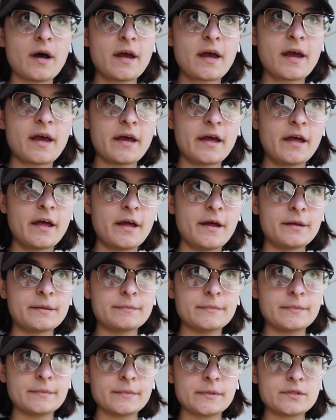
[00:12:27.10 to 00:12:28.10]
I
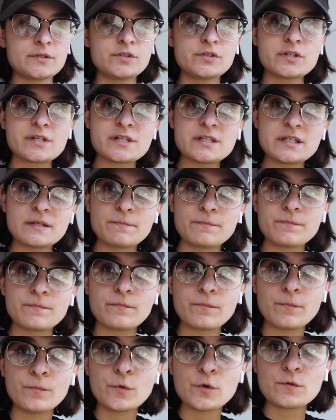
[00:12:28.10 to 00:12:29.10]
am just
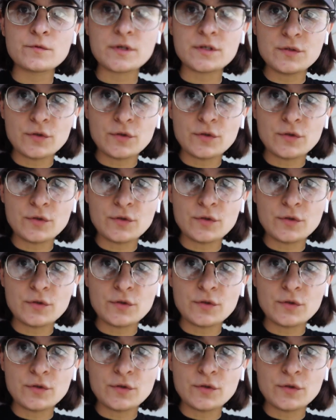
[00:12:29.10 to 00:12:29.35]
moving